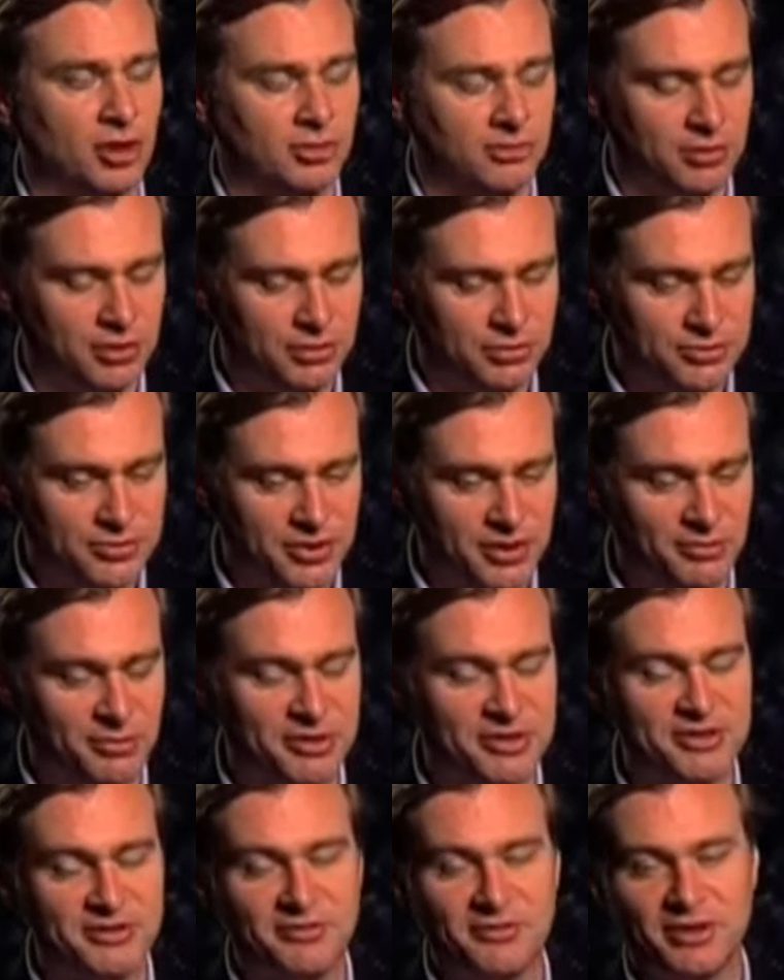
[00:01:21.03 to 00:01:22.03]
We all dream.
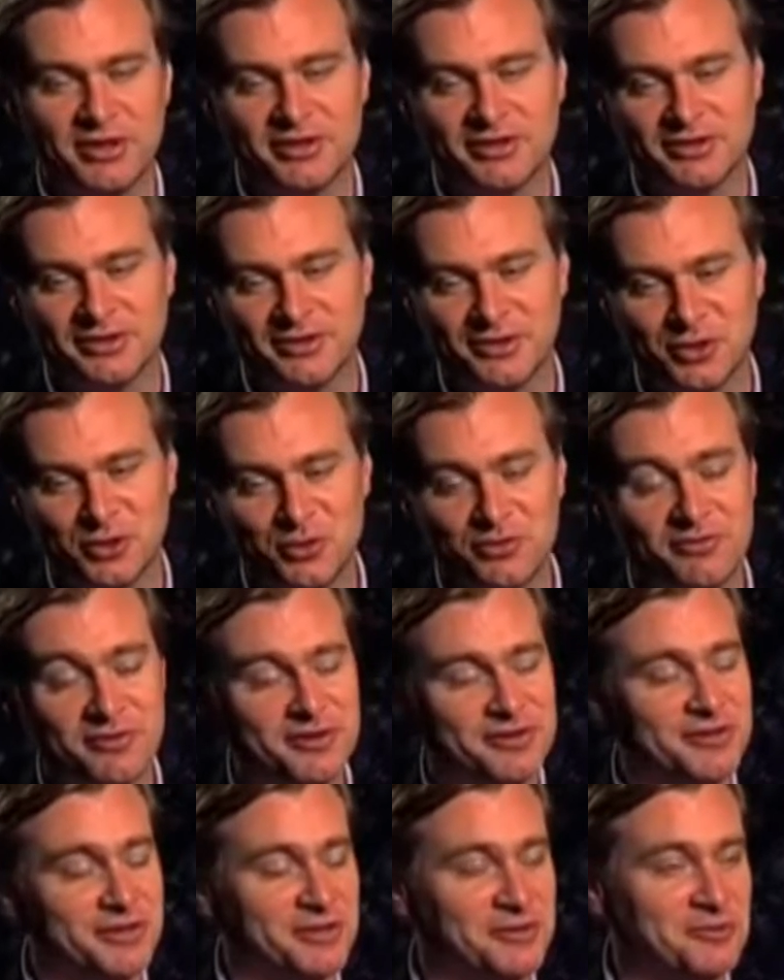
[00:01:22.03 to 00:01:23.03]
It's a
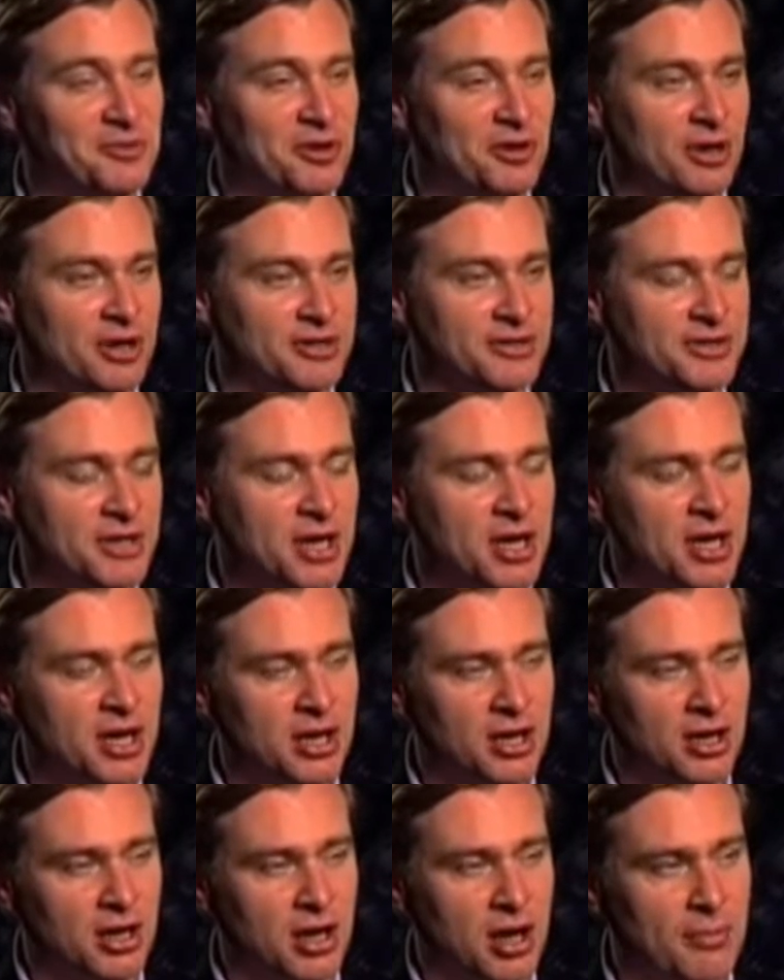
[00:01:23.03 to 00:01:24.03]
universal experience,
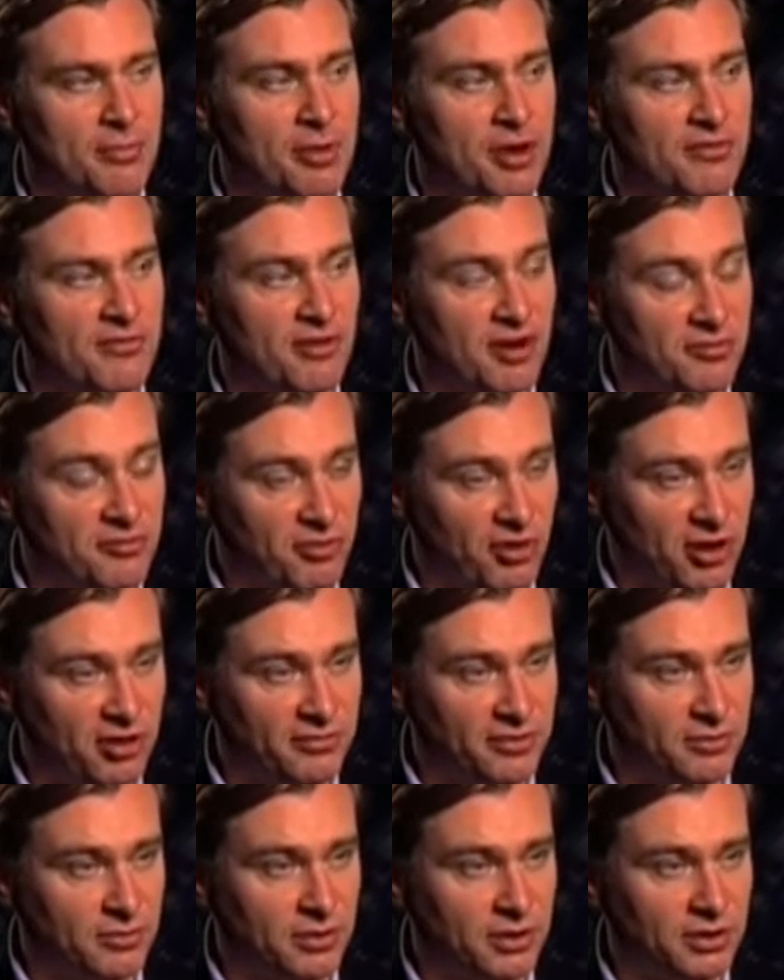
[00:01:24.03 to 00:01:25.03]
but a very
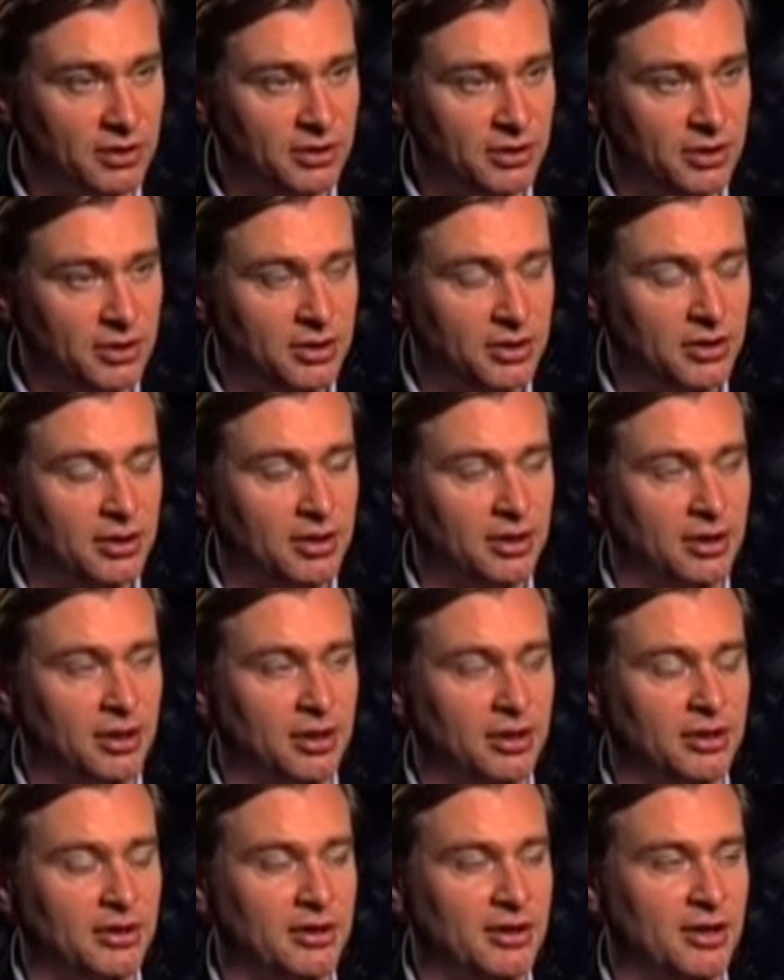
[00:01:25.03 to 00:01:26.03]
private one.
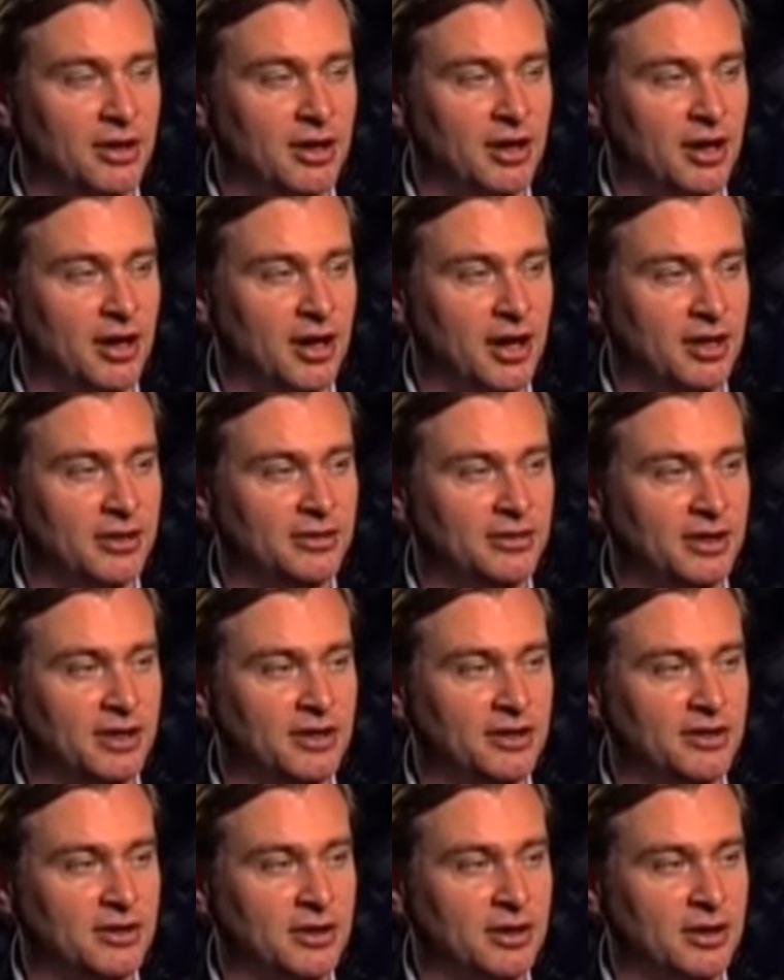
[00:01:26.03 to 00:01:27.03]
And I
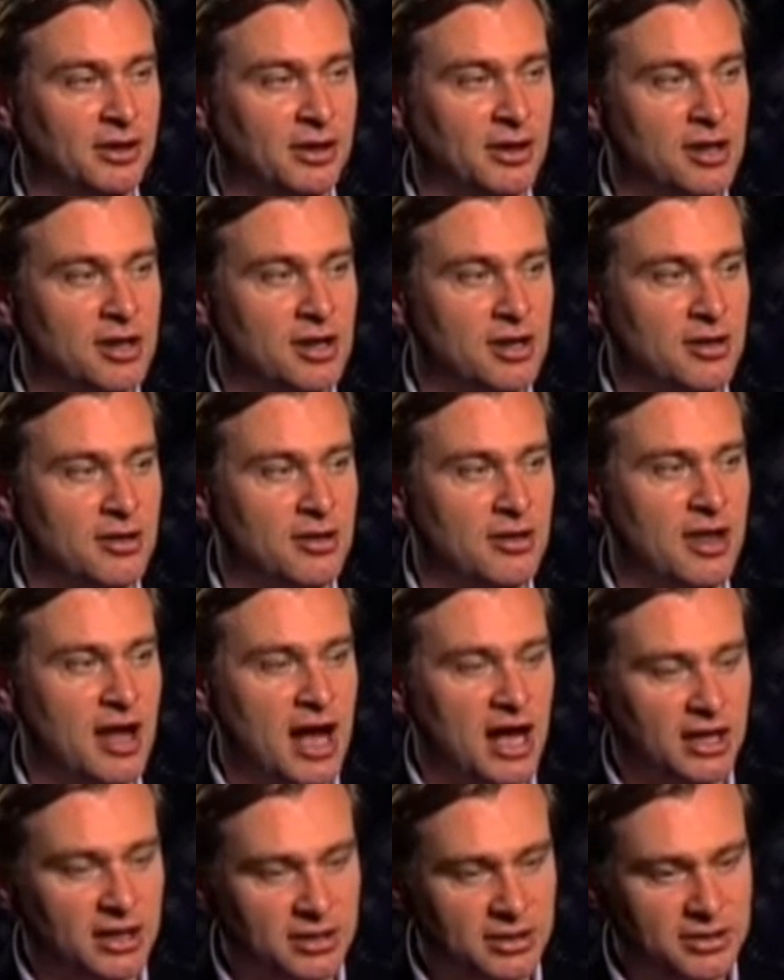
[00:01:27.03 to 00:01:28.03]
think
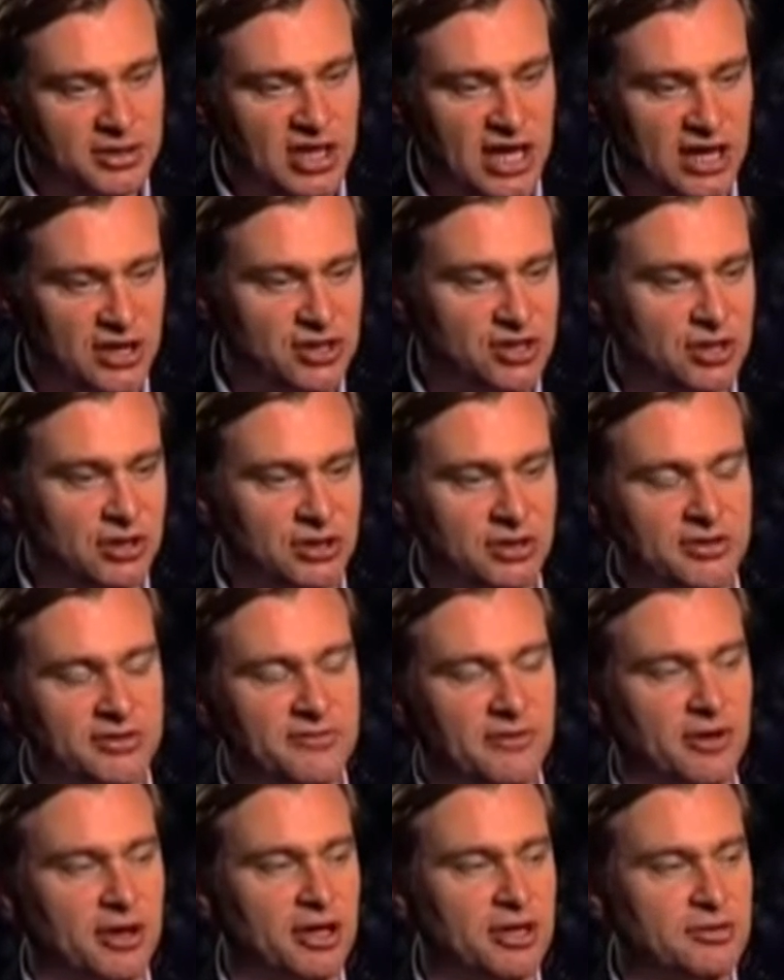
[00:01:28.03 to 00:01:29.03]
that tension is
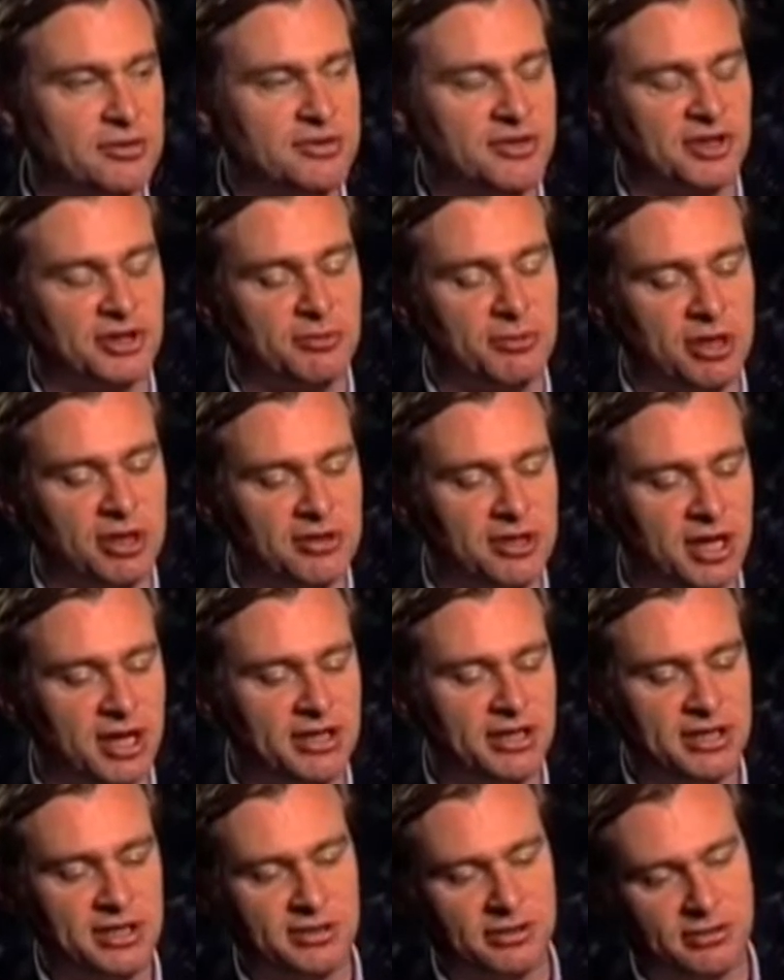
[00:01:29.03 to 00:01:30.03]
very interesting to me, and the
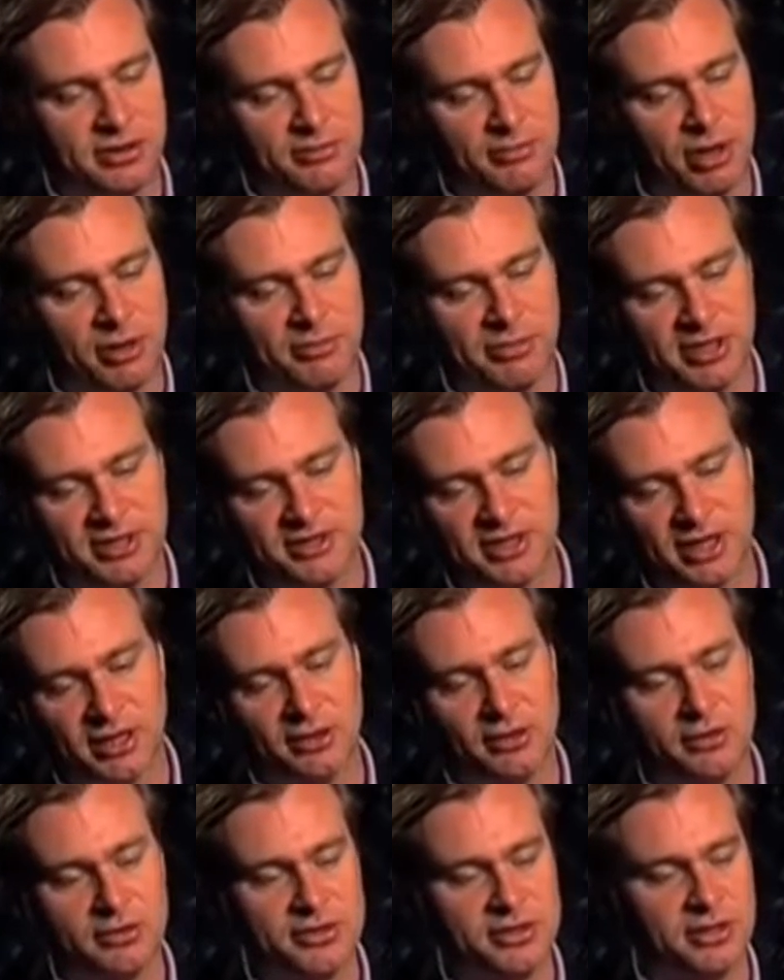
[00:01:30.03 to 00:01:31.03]
idea that there might be a
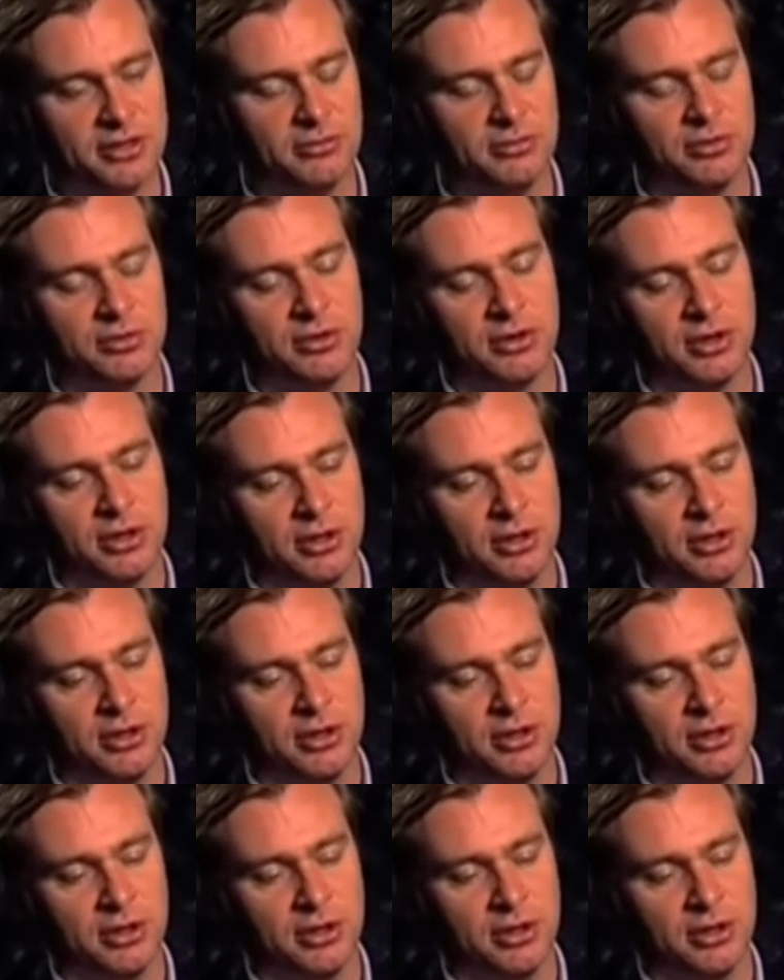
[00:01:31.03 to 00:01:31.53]
technology that would